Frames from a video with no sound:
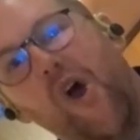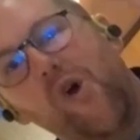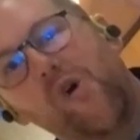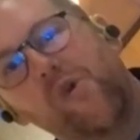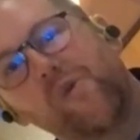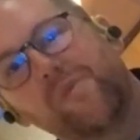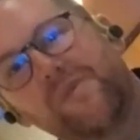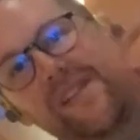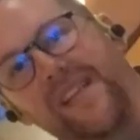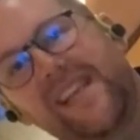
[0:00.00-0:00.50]

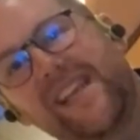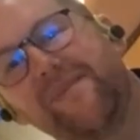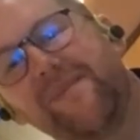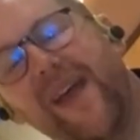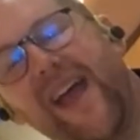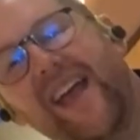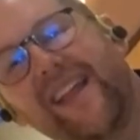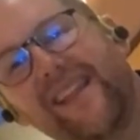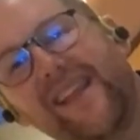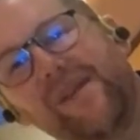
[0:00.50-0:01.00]
home
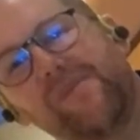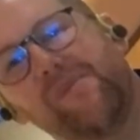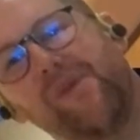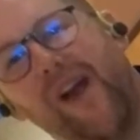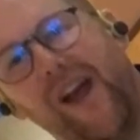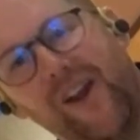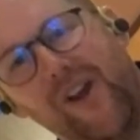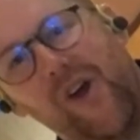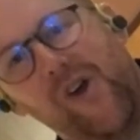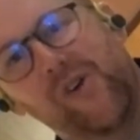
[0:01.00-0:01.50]
team, and they
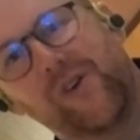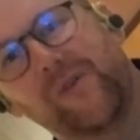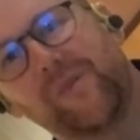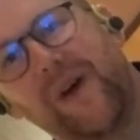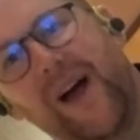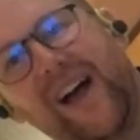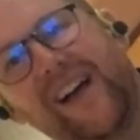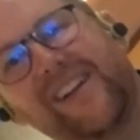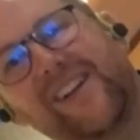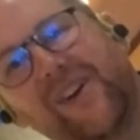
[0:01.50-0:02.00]
brought
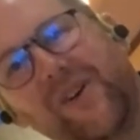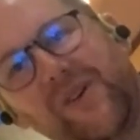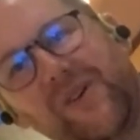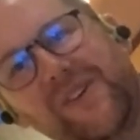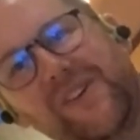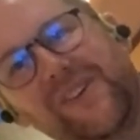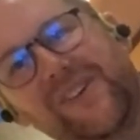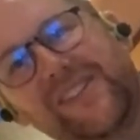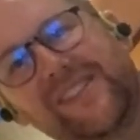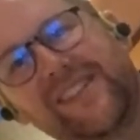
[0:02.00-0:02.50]
home a
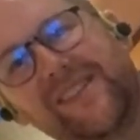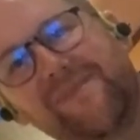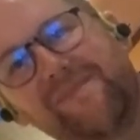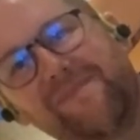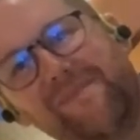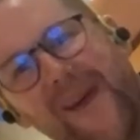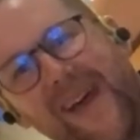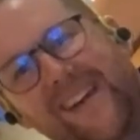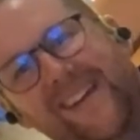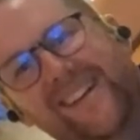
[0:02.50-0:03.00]
gold
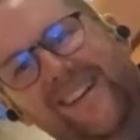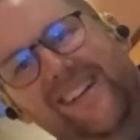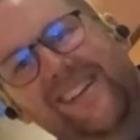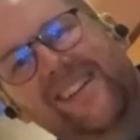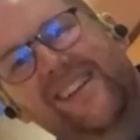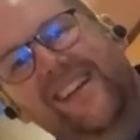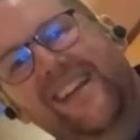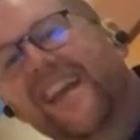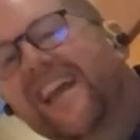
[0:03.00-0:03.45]
medal.